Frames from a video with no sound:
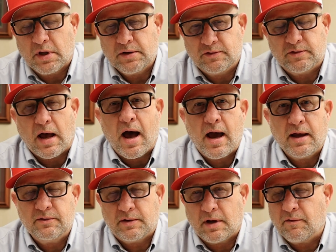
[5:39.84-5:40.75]

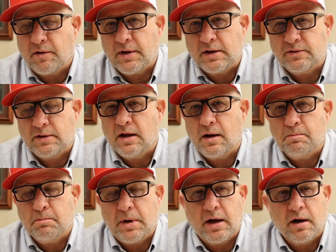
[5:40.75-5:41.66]
Size, everything's
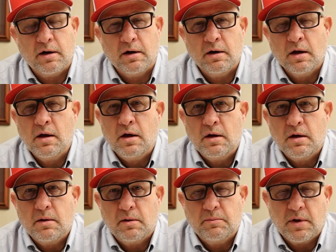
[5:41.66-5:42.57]
getting bigger.
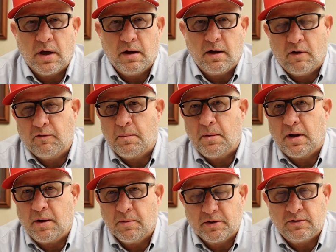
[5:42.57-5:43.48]

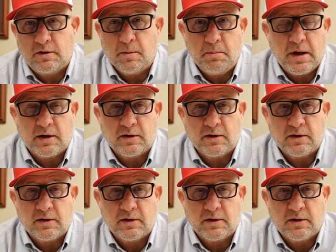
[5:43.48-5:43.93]
Everybody wants to